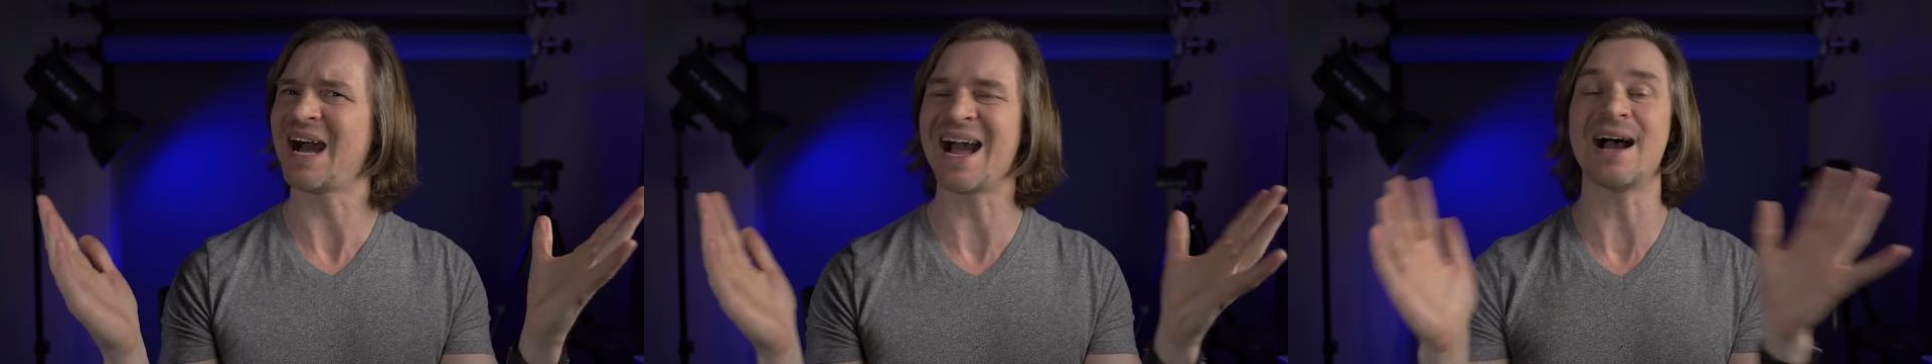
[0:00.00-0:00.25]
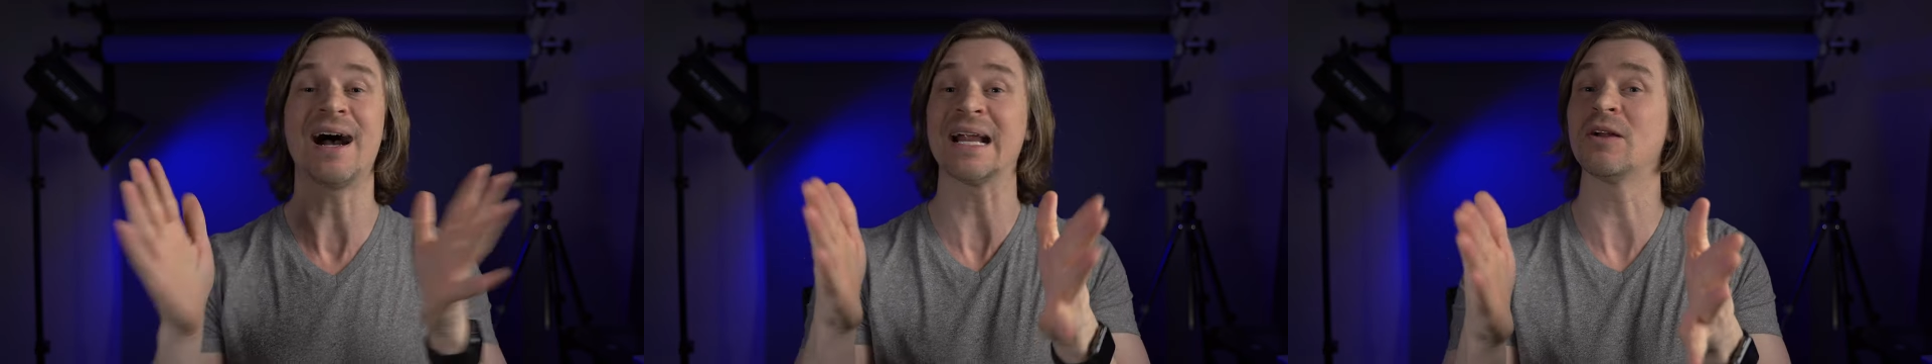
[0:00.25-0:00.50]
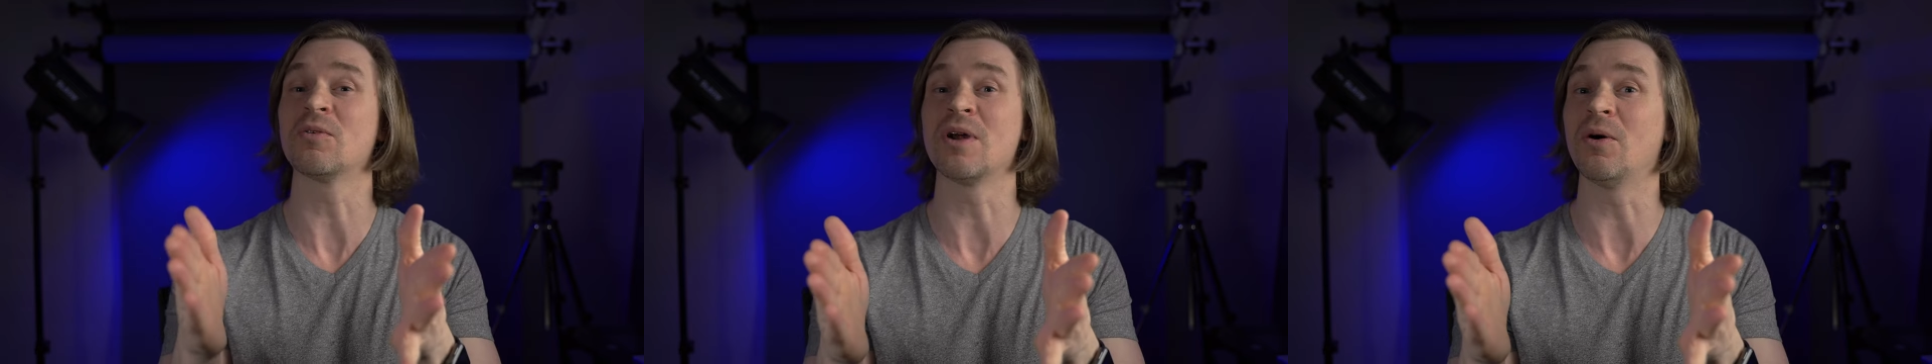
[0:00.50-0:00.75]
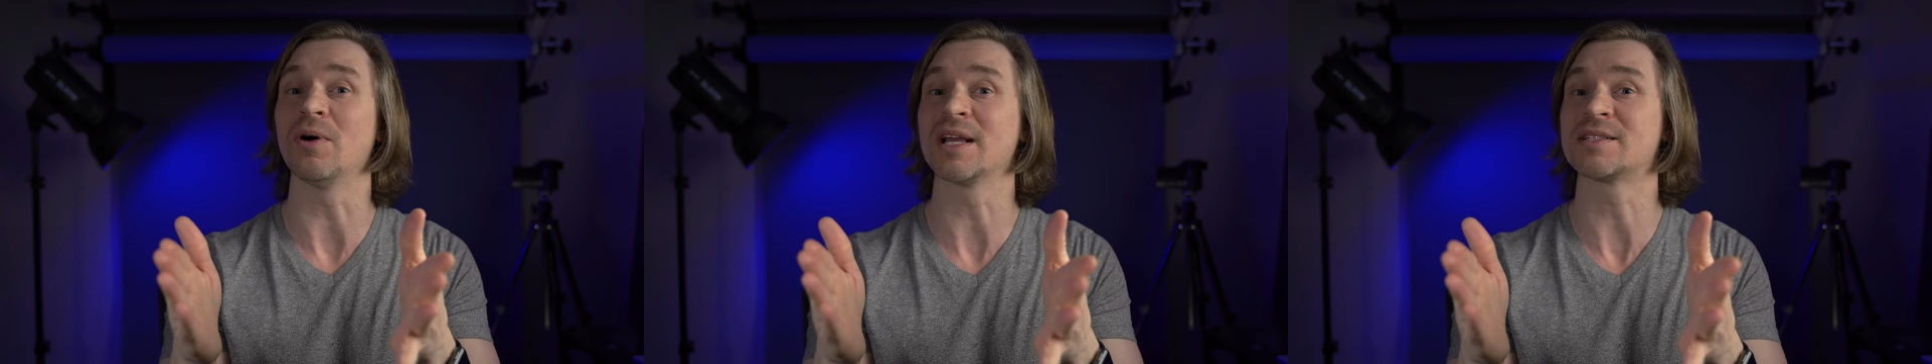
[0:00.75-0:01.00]
I don't
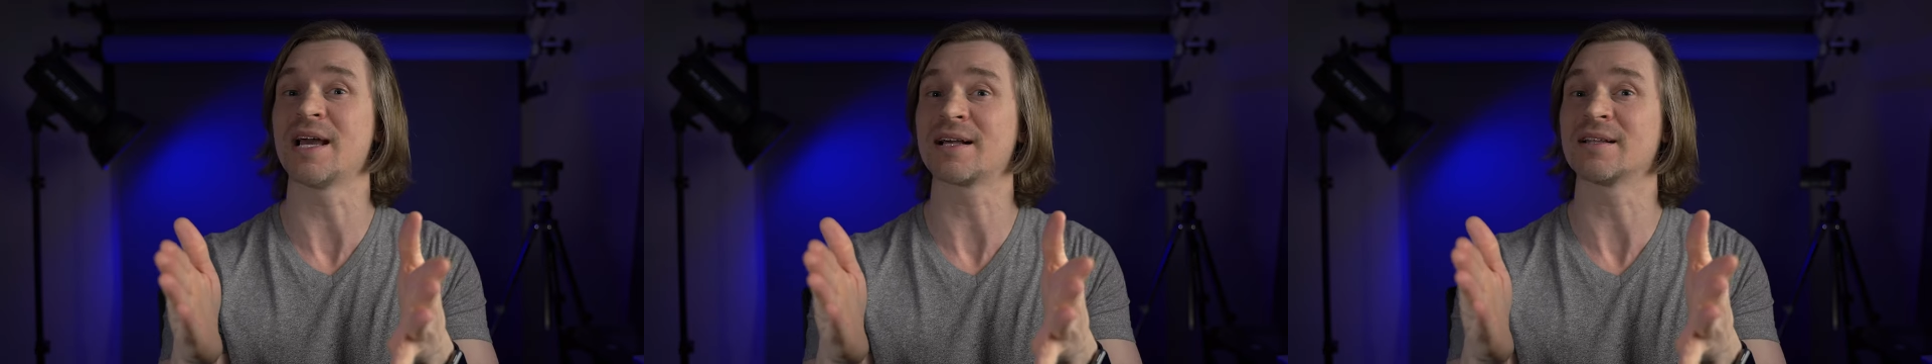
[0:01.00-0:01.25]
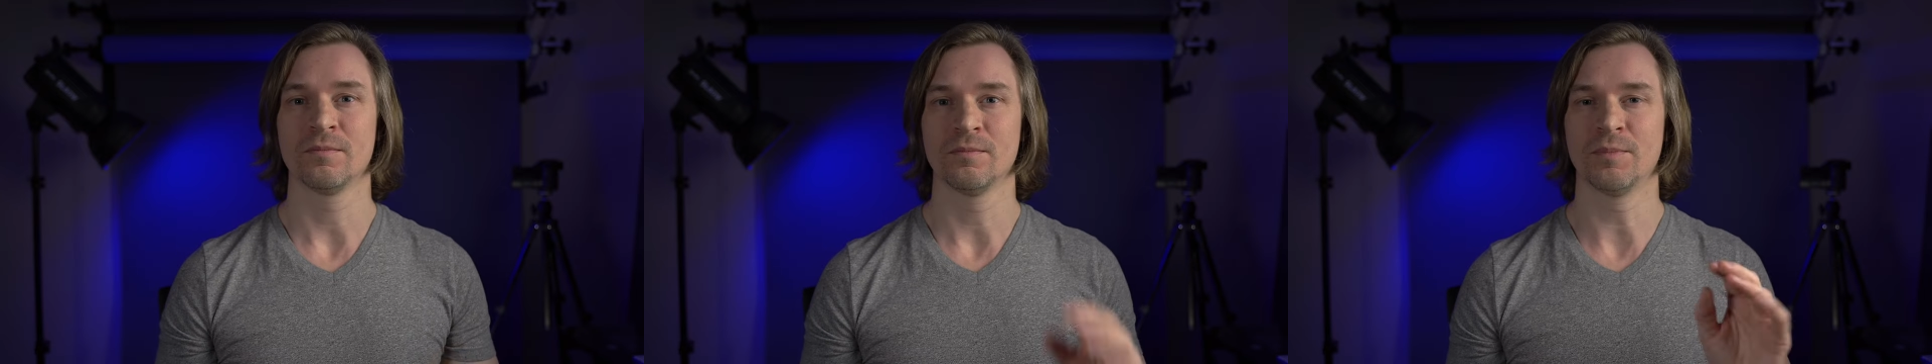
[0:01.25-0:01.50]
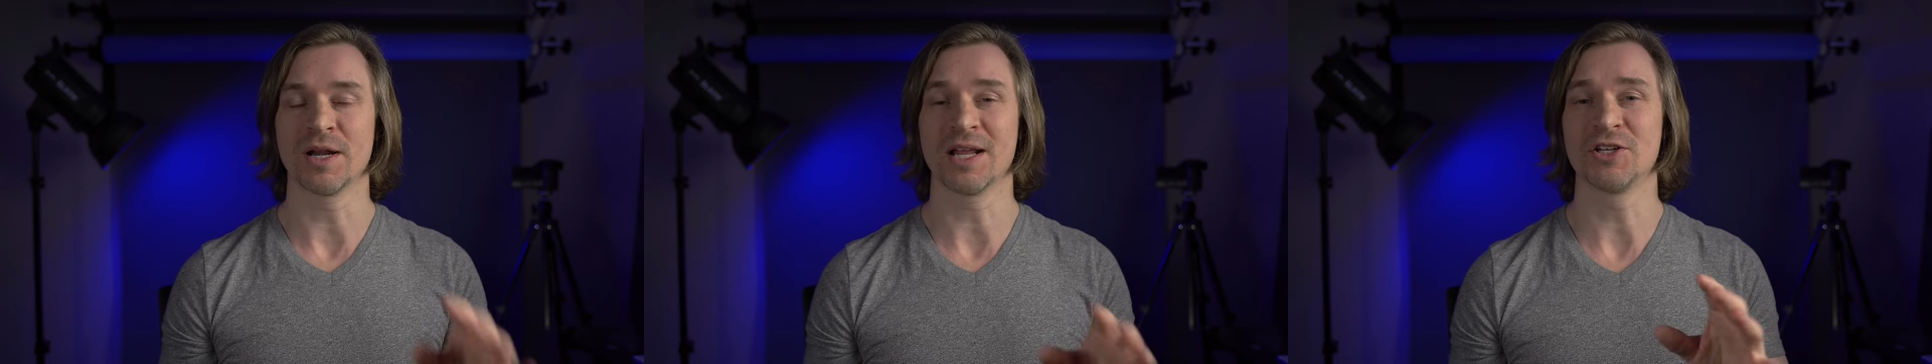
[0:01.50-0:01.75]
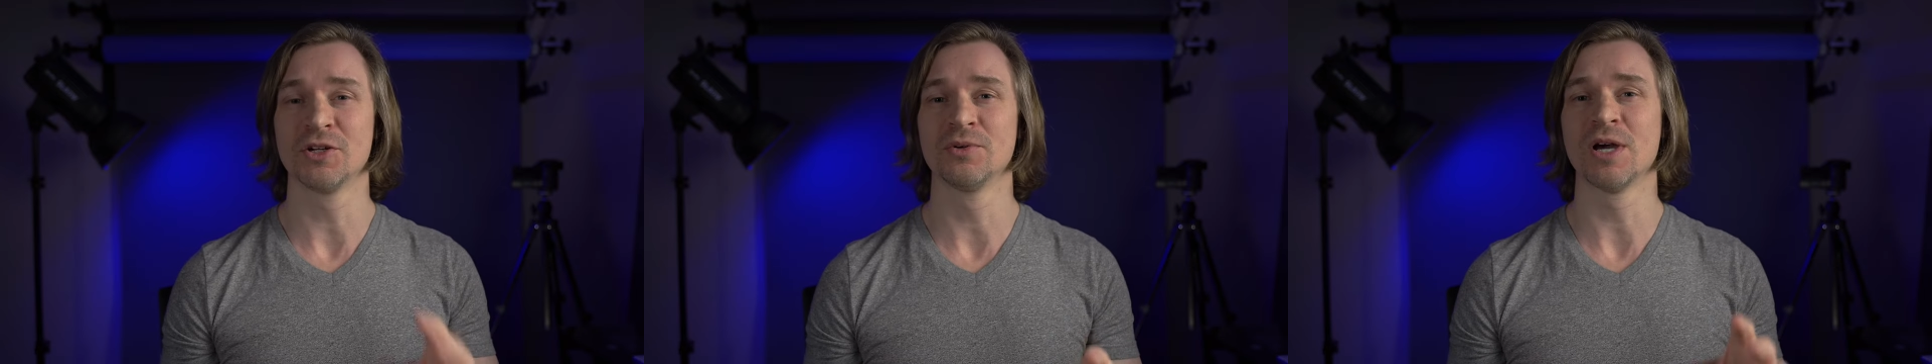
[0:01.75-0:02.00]
know exactly. But I
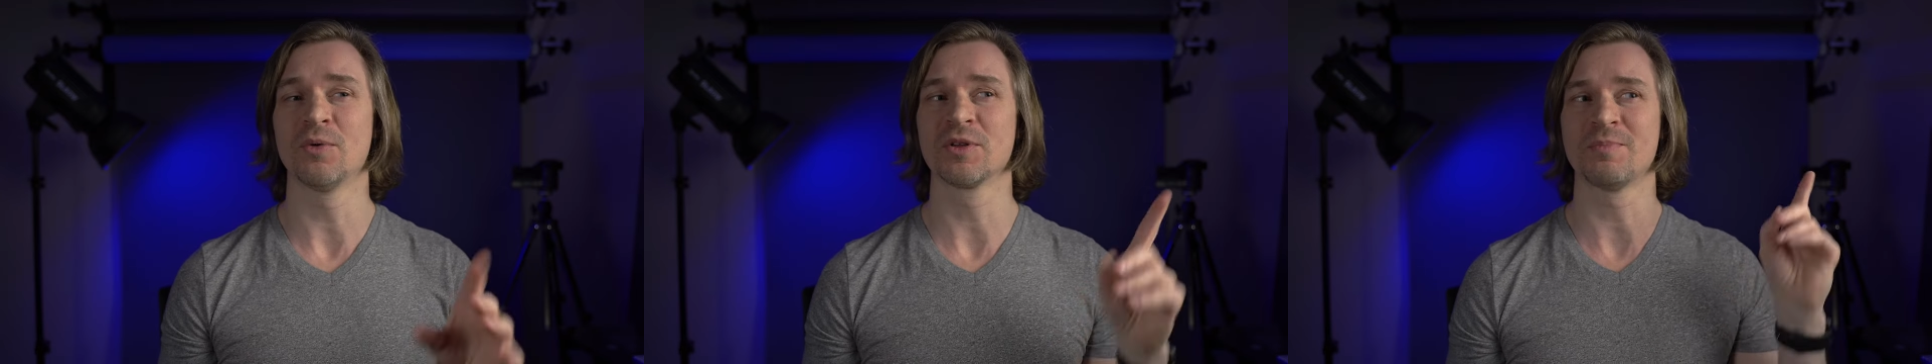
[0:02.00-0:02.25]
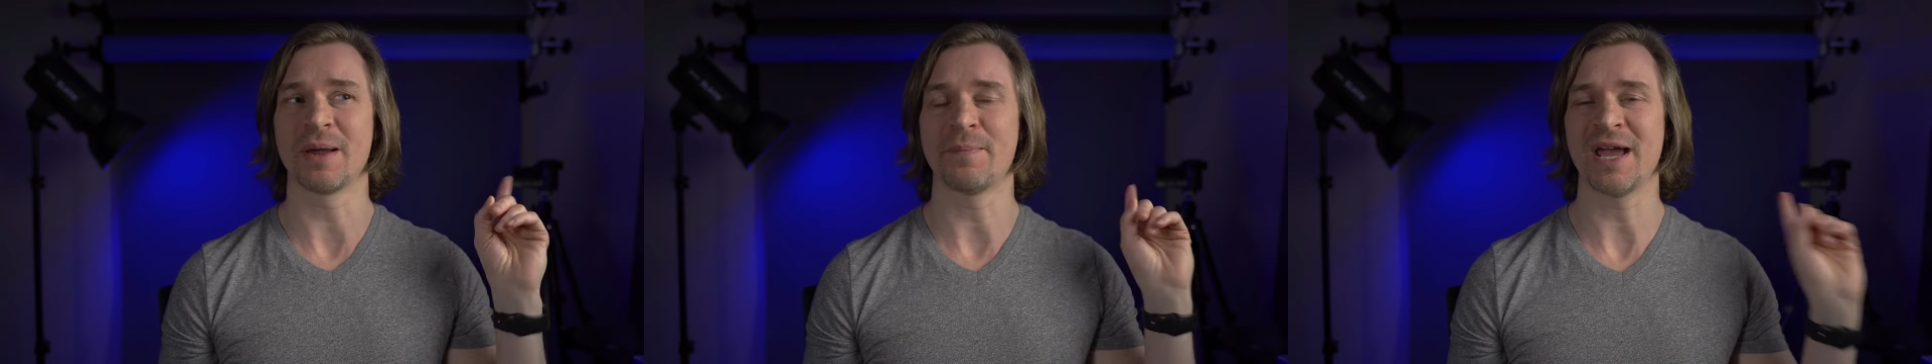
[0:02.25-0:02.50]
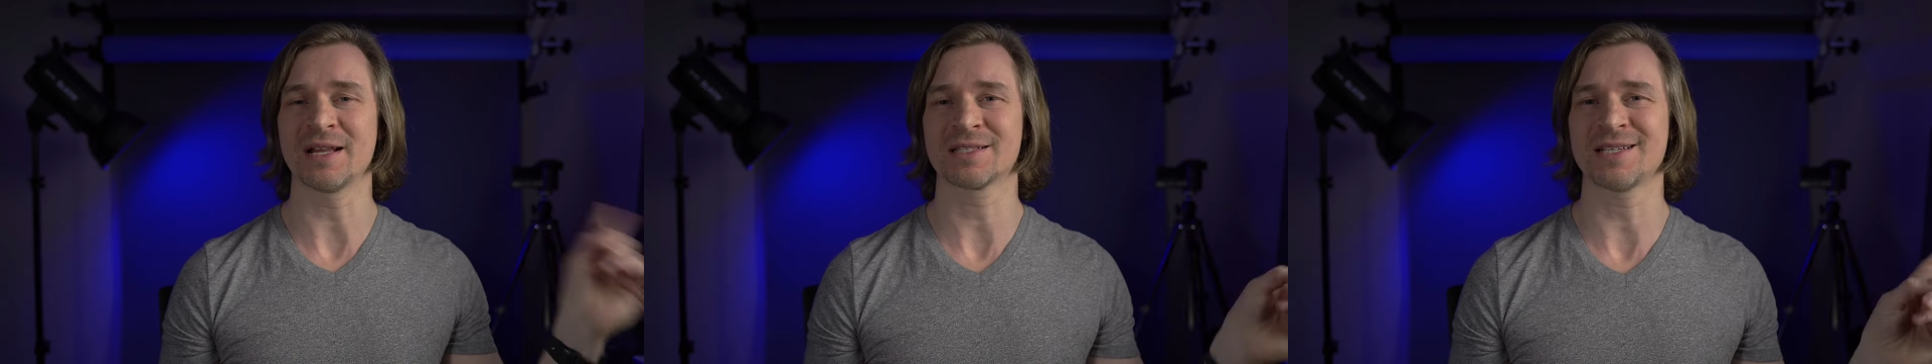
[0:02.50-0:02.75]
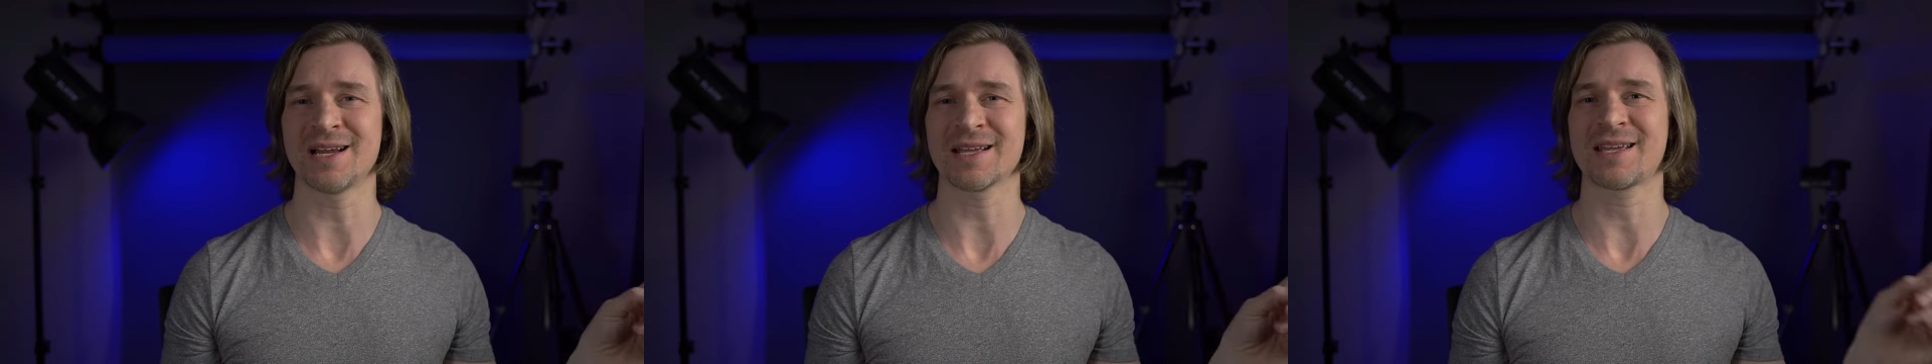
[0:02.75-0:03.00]
do know with my
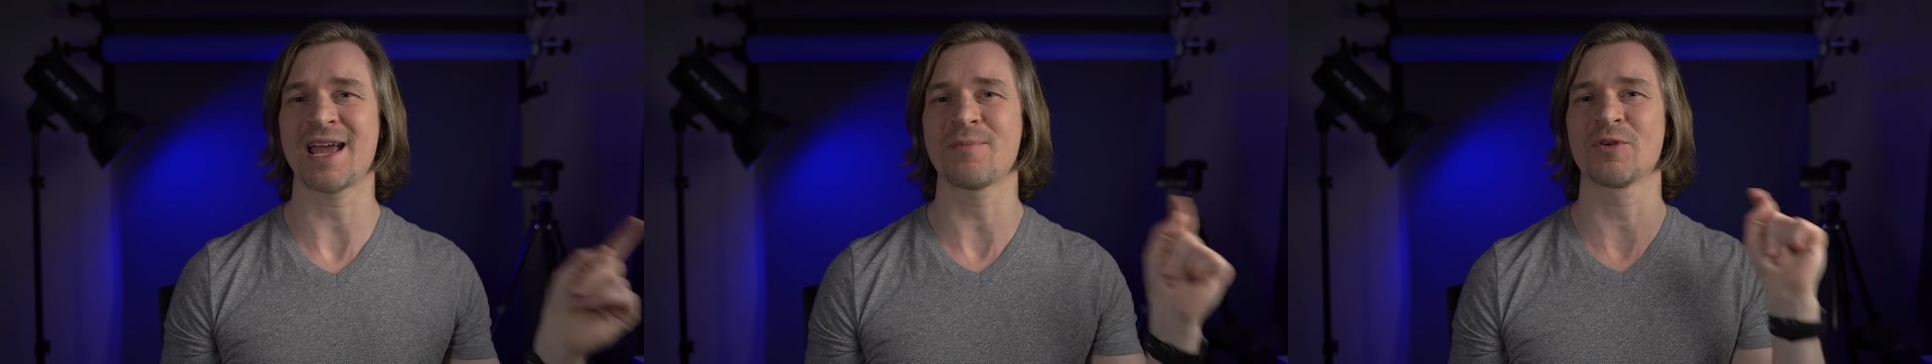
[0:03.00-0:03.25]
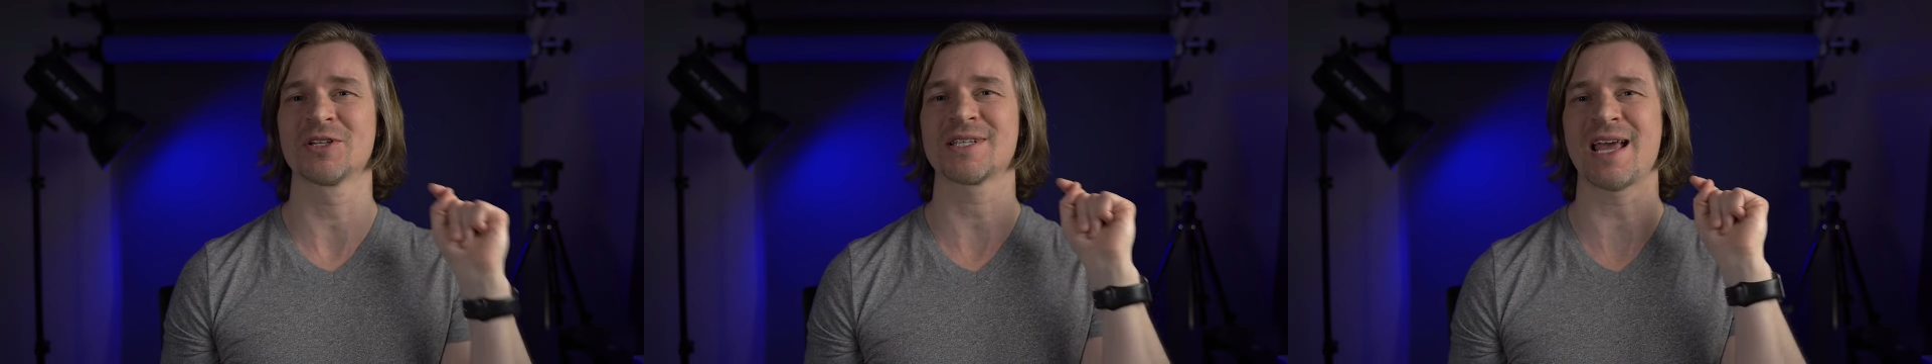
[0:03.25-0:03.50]
Panasonic cameras